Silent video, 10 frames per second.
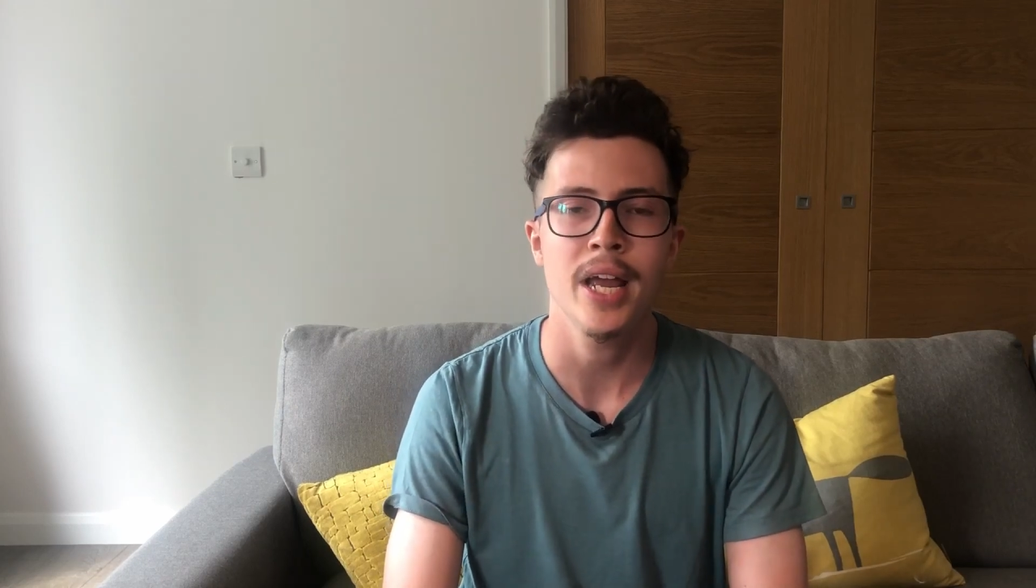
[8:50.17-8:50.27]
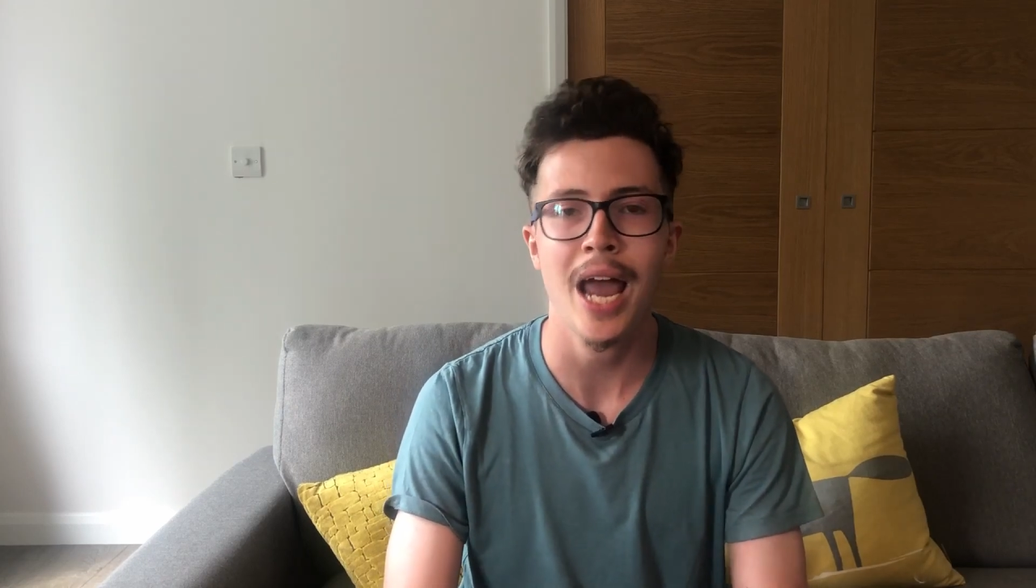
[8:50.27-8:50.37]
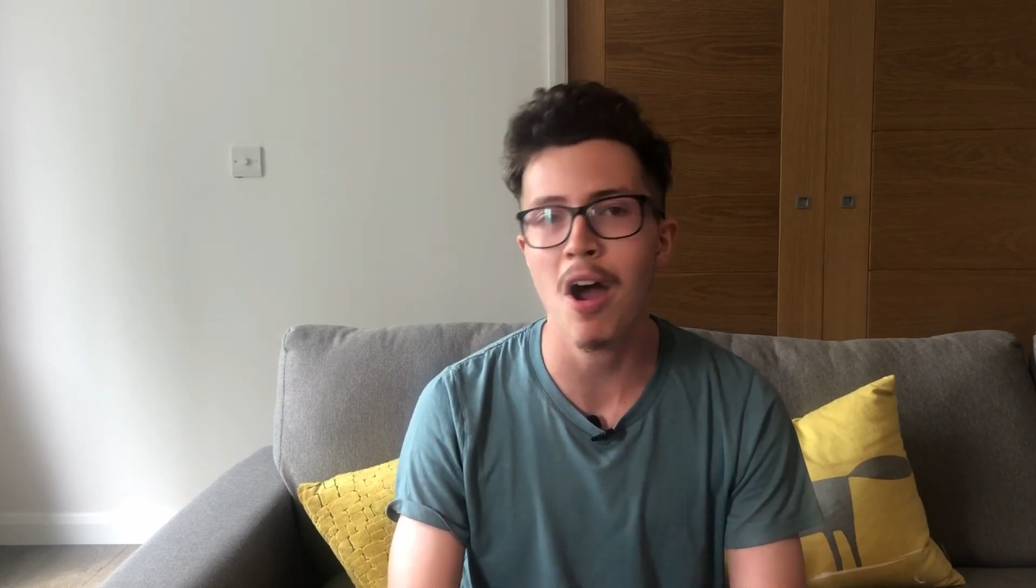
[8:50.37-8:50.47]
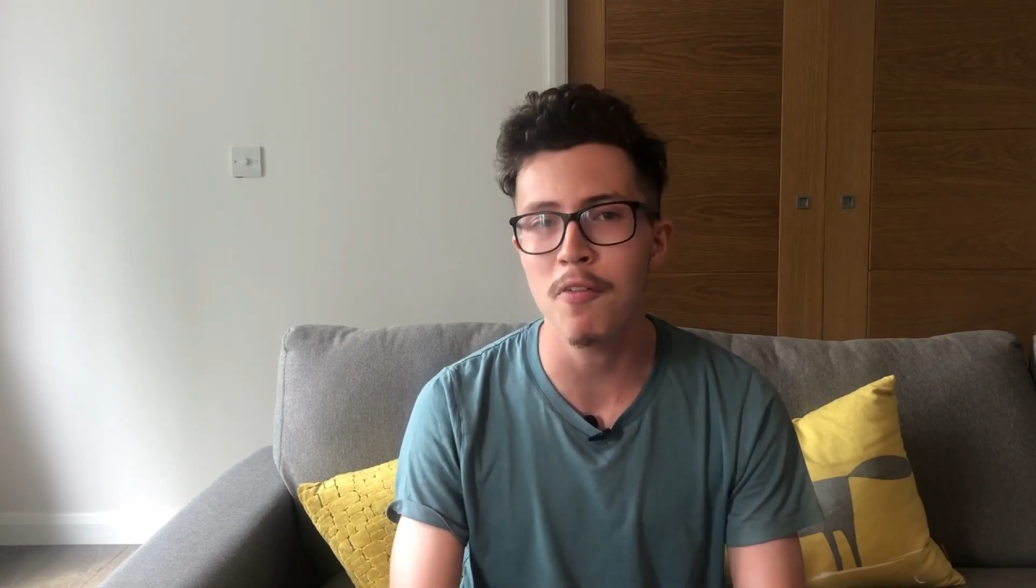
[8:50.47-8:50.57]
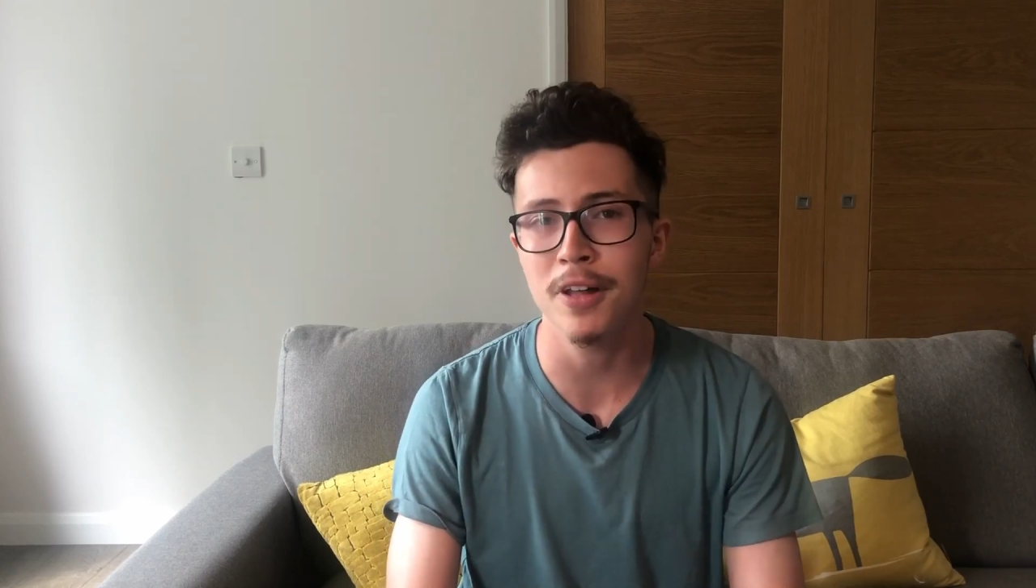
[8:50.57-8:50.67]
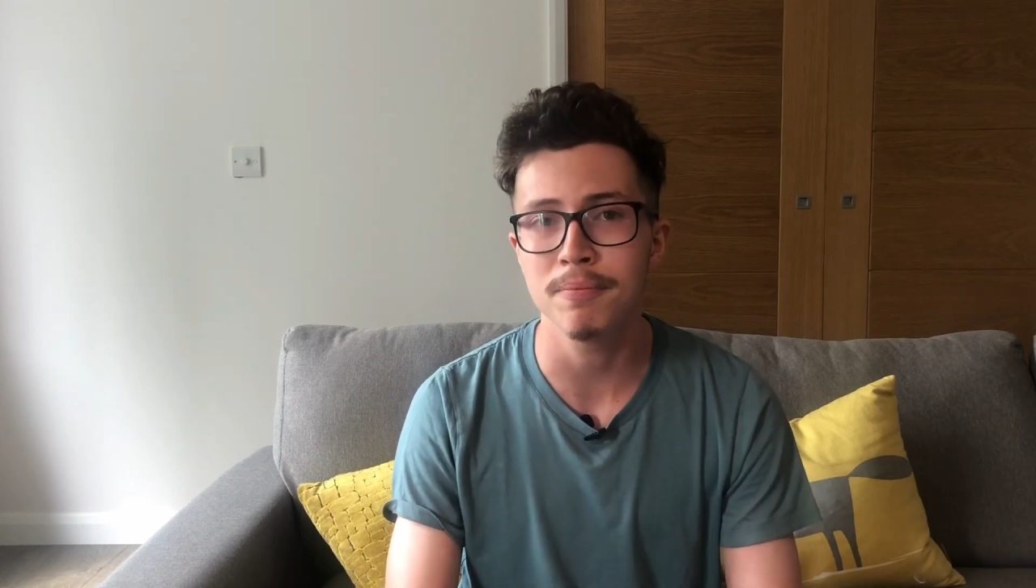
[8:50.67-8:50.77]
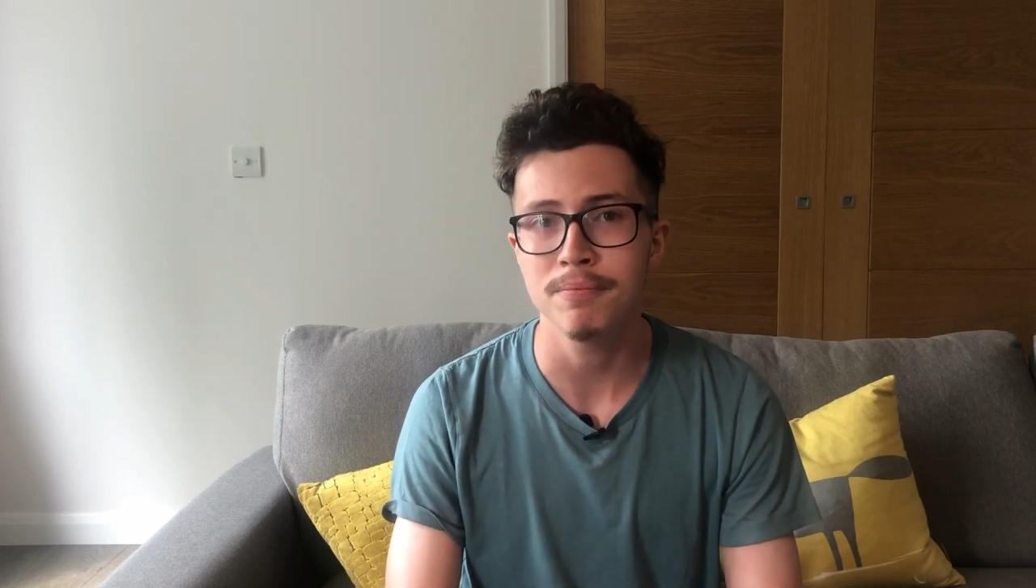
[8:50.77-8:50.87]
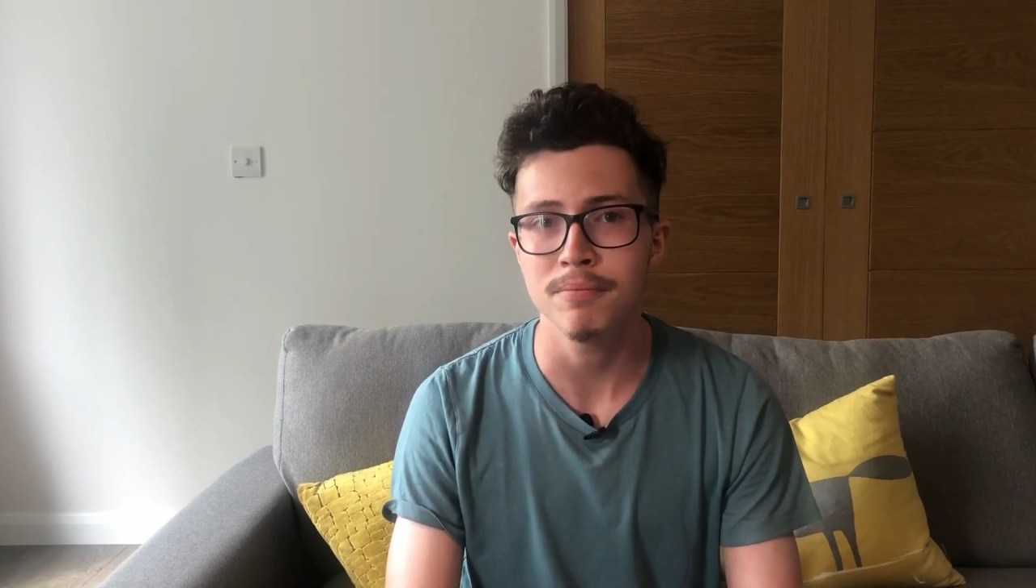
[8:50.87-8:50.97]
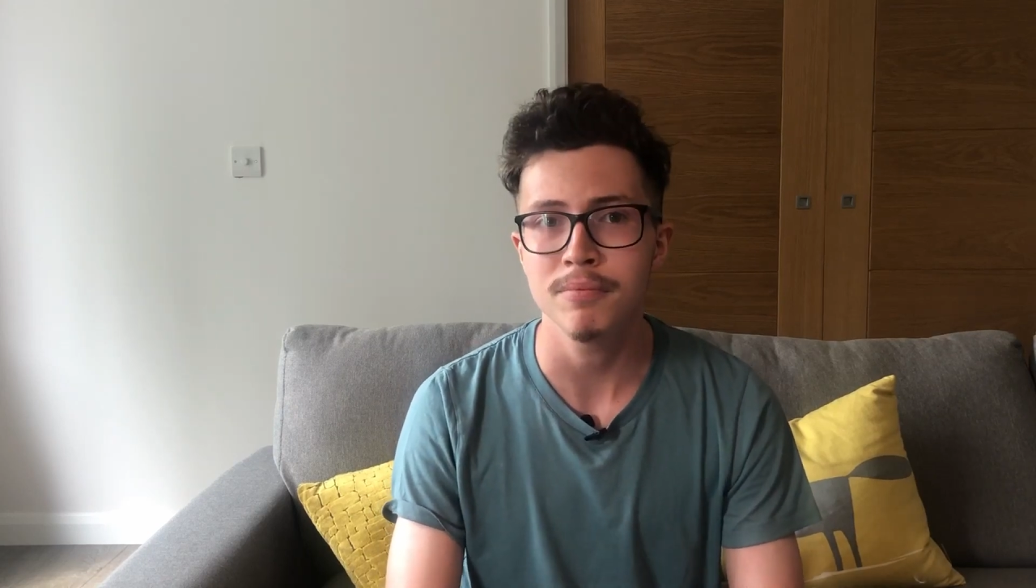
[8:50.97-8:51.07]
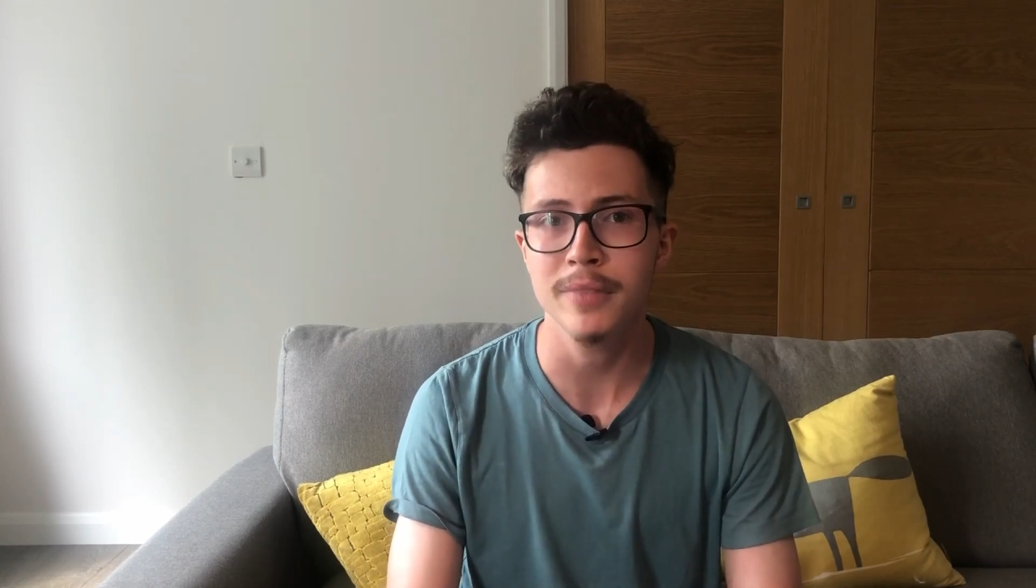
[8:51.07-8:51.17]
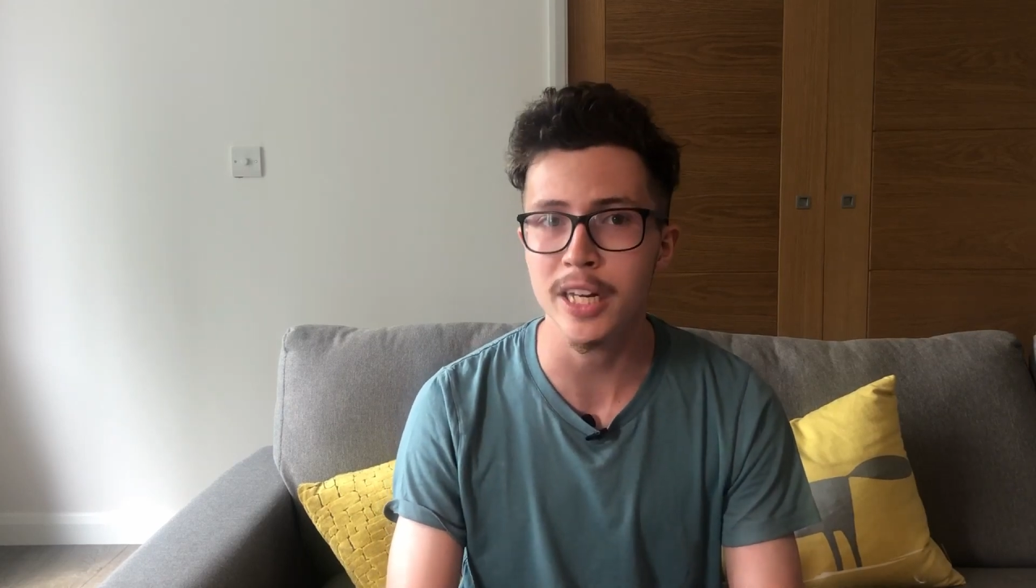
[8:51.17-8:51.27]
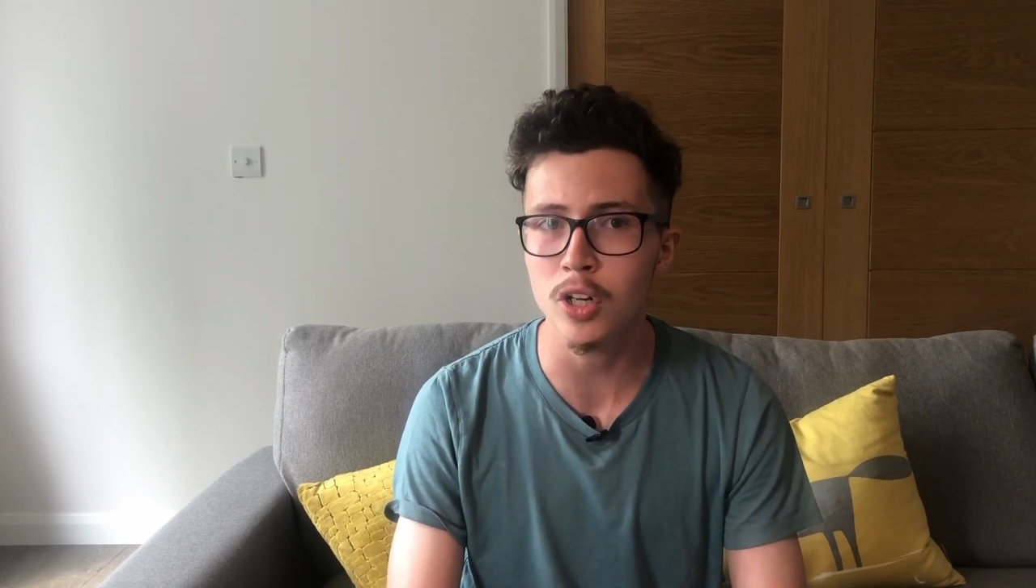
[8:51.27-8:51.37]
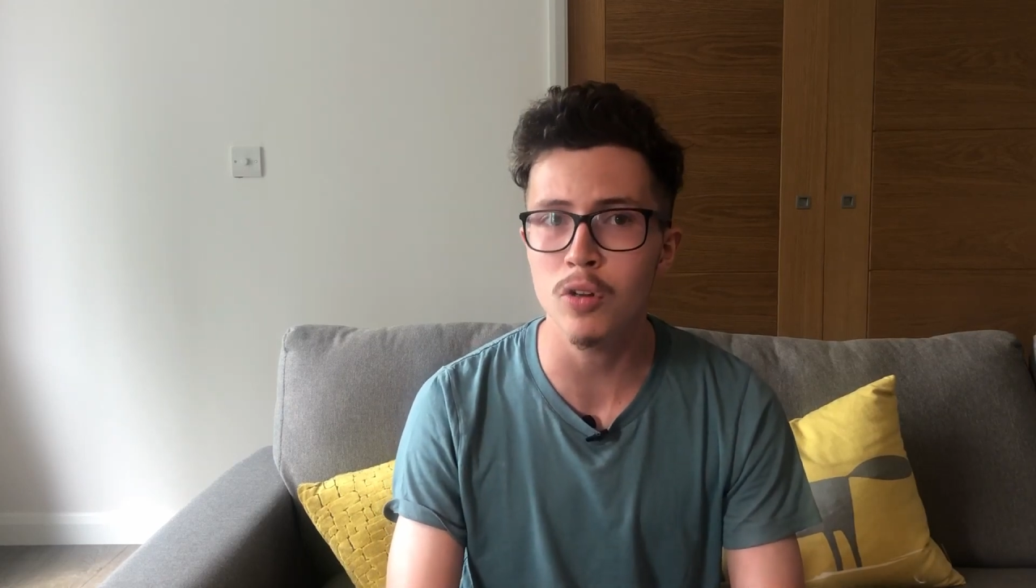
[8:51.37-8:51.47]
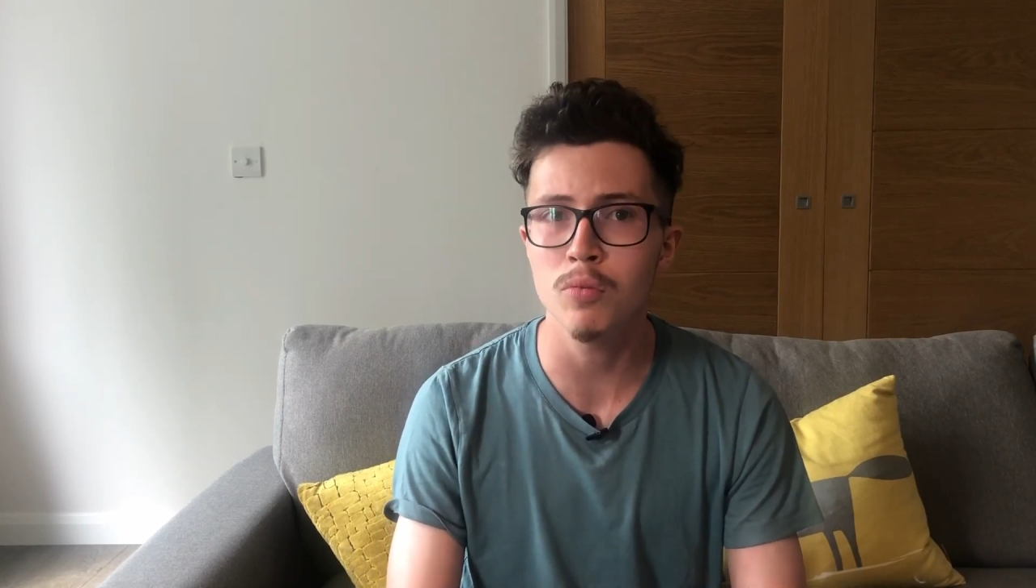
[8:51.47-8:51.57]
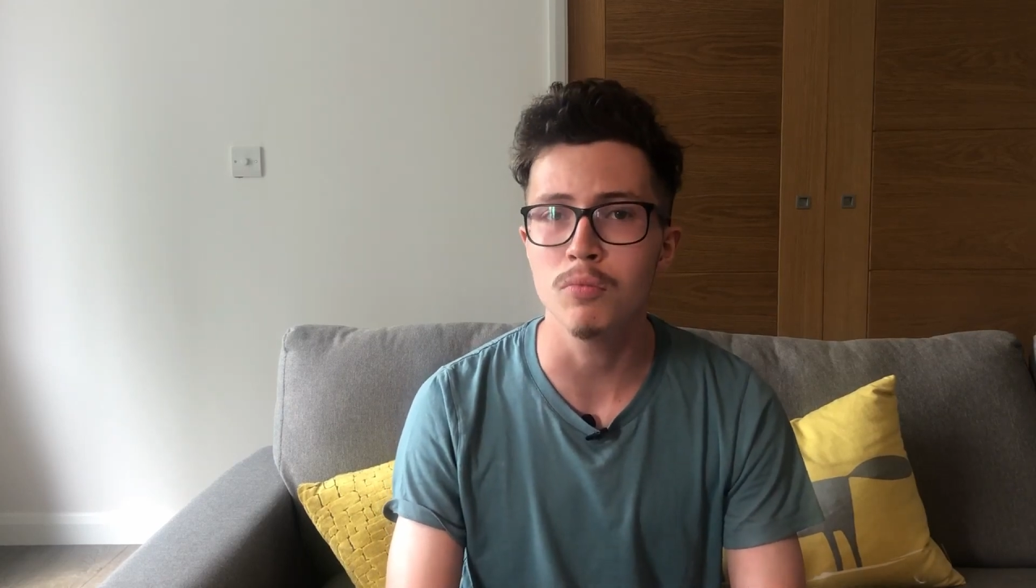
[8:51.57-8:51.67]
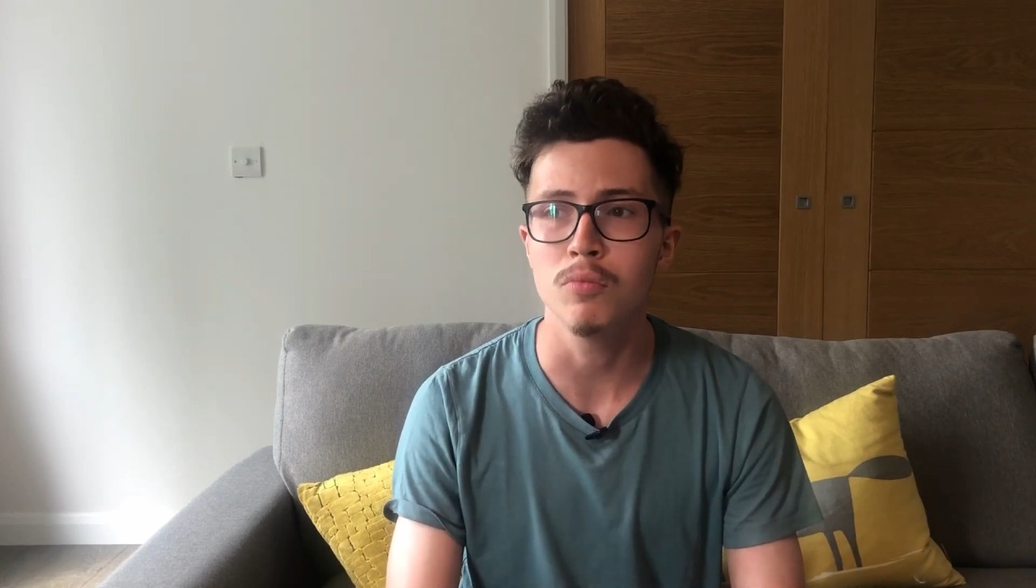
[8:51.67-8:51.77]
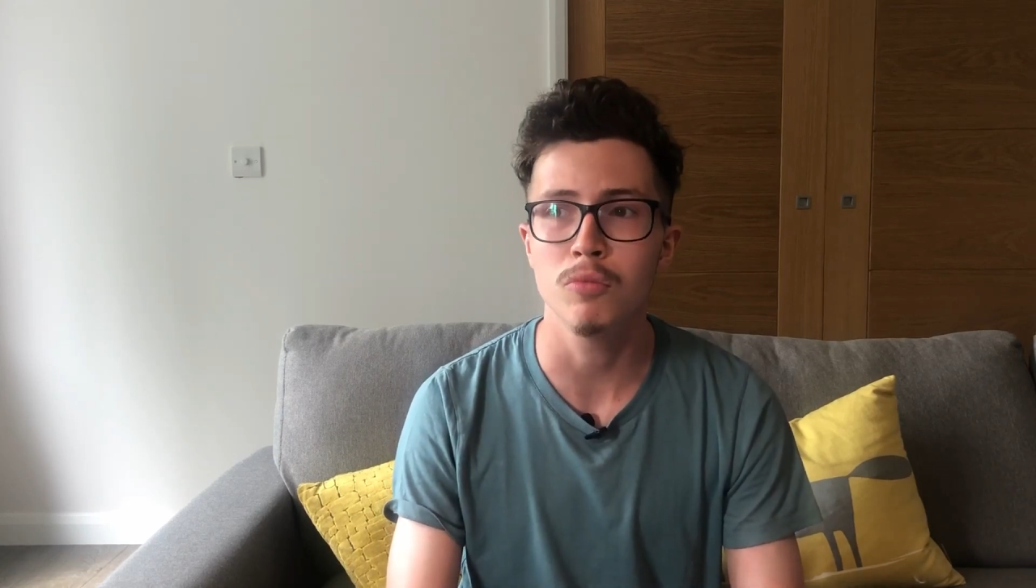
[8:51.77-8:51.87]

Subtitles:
However, they do